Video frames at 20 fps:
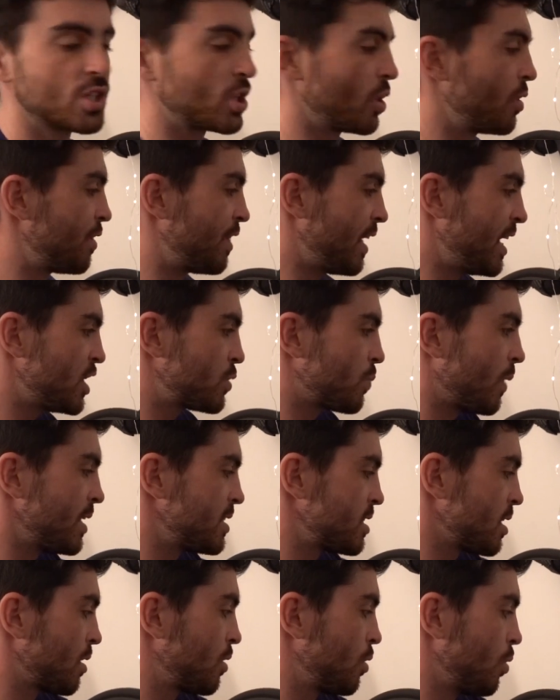So these
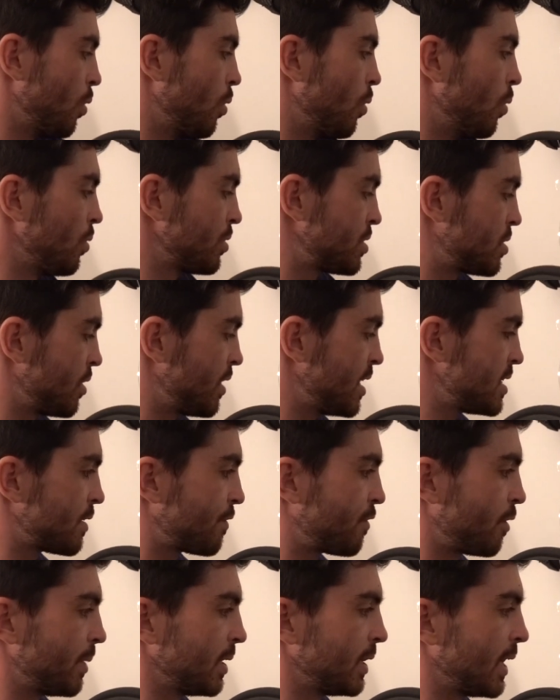ones are cool. So these are
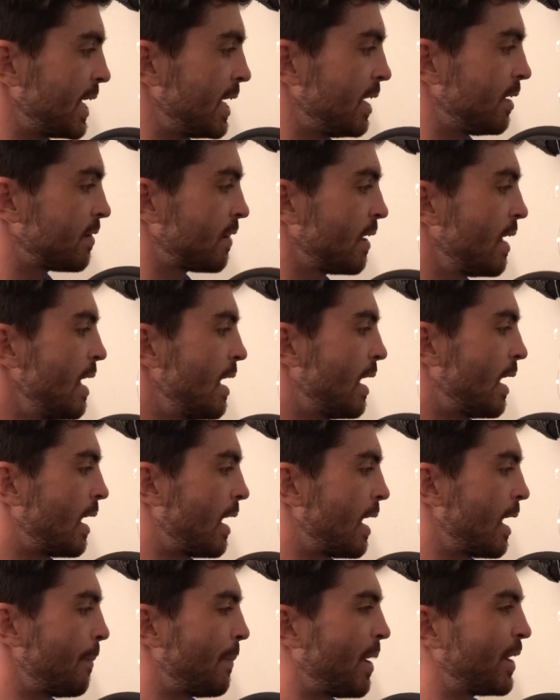from Elite.
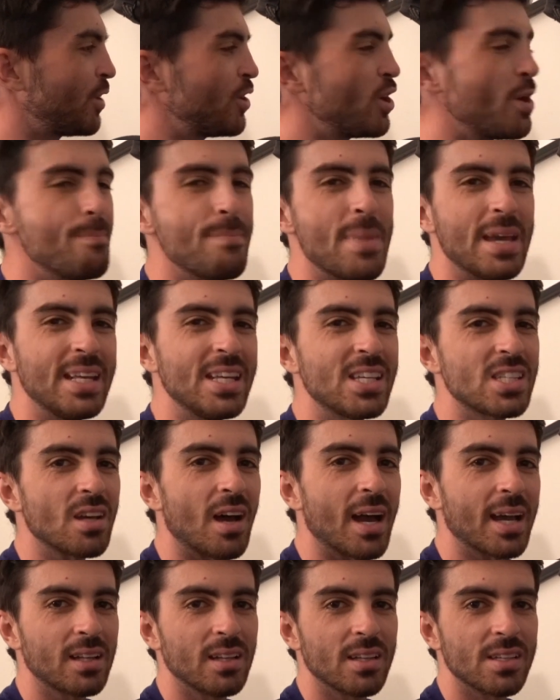I don't know many
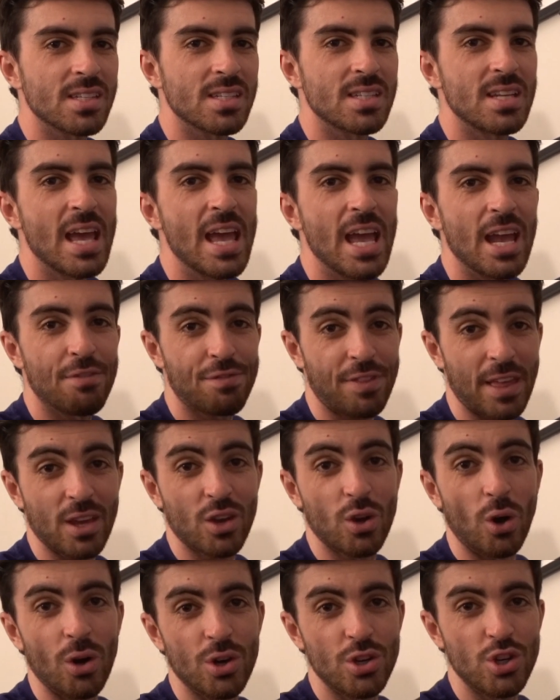cyclists, if they
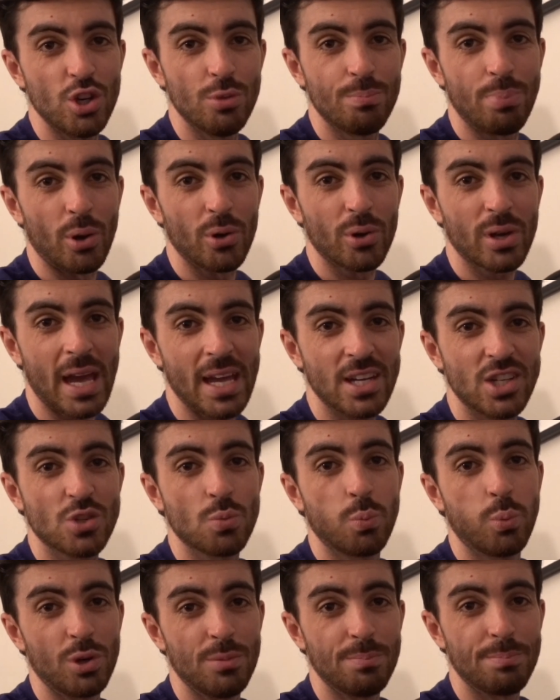got new bottle cages,
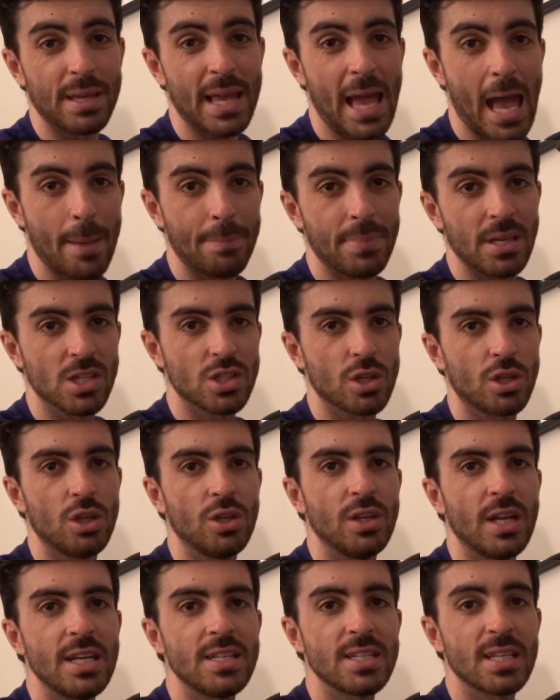wouldn't be happy. So you
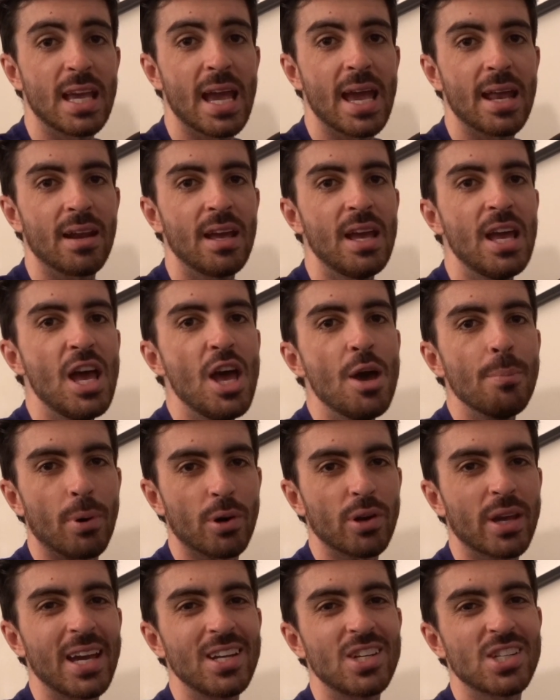need to get,
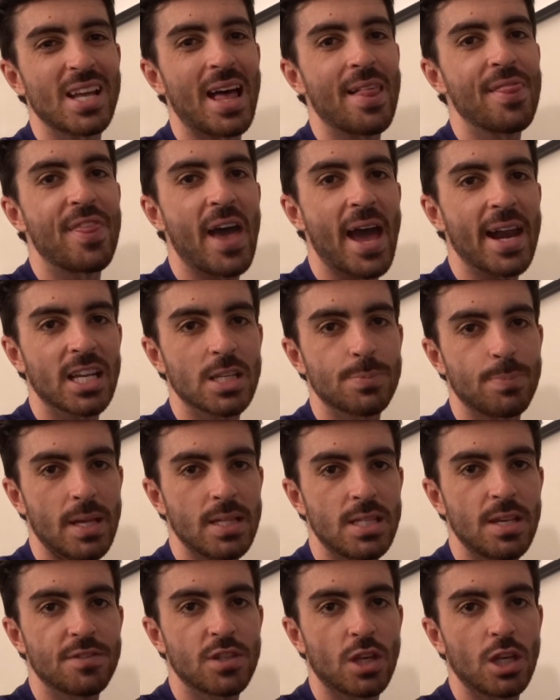bottle cages aren't that
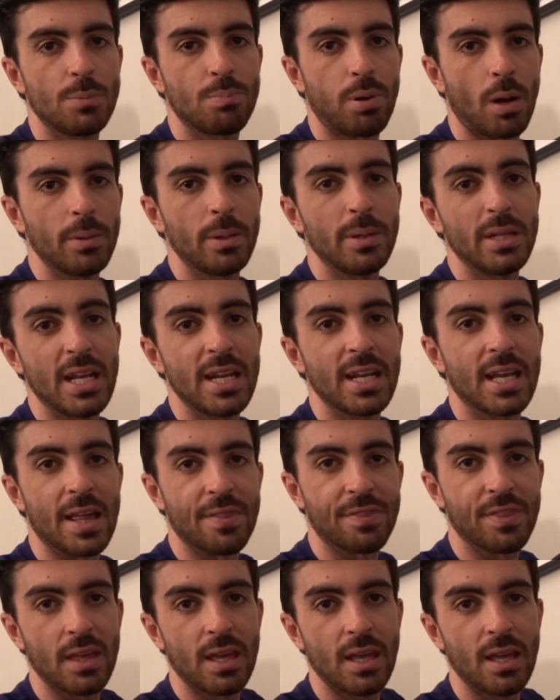expensive, so you probably need to
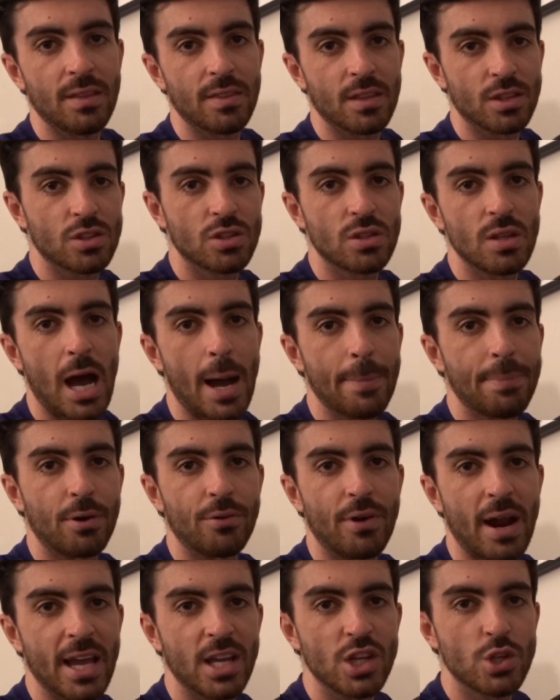get the upper
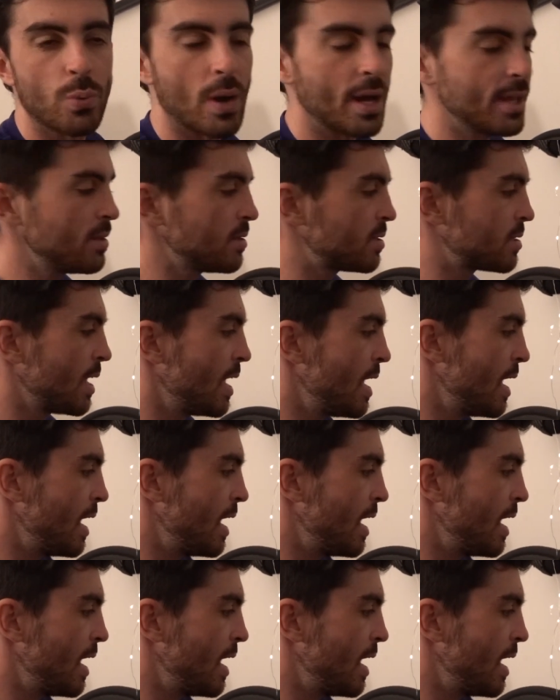range ones.